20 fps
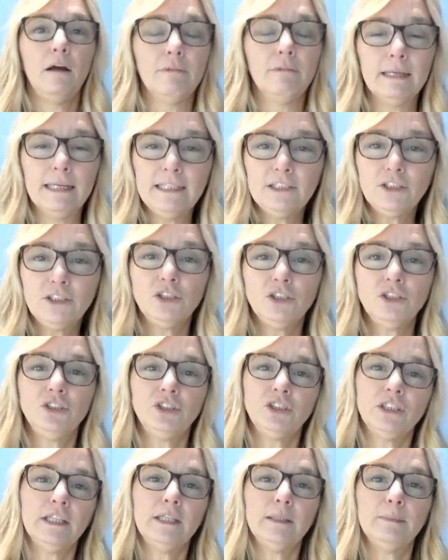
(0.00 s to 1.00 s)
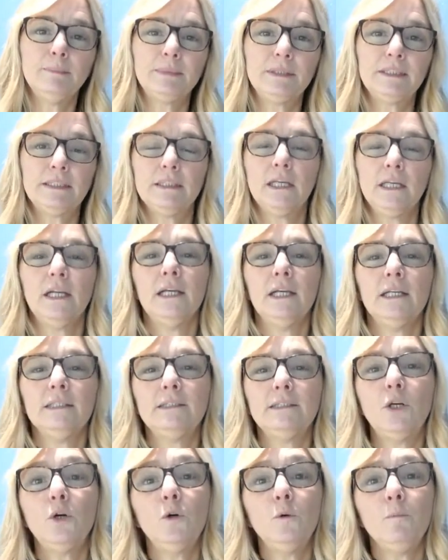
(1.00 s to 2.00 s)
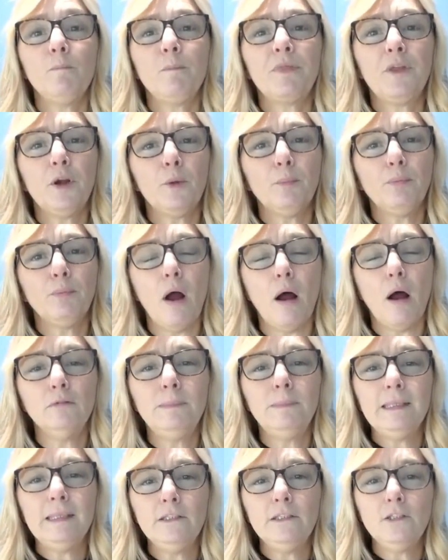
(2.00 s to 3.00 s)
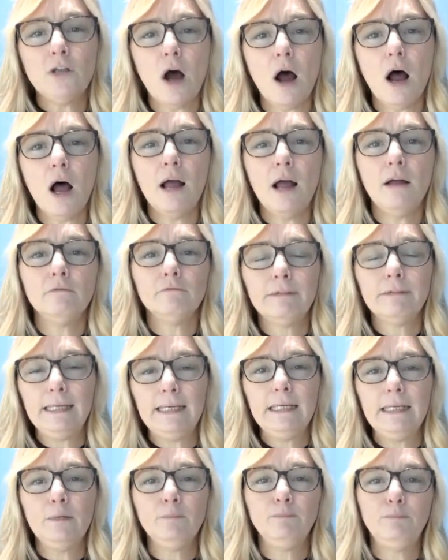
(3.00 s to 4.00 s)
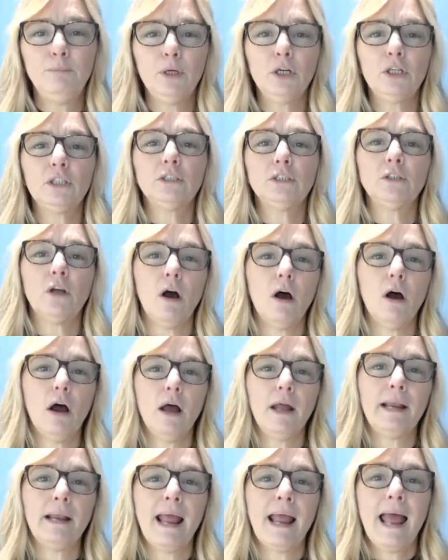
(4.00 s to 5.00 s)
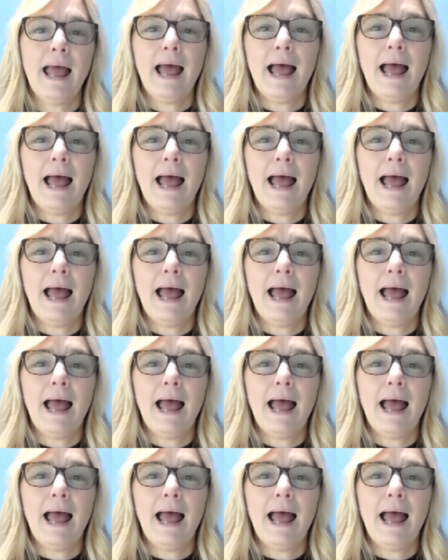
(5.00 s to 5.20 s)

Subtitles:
relationships. So they're probably not reading books on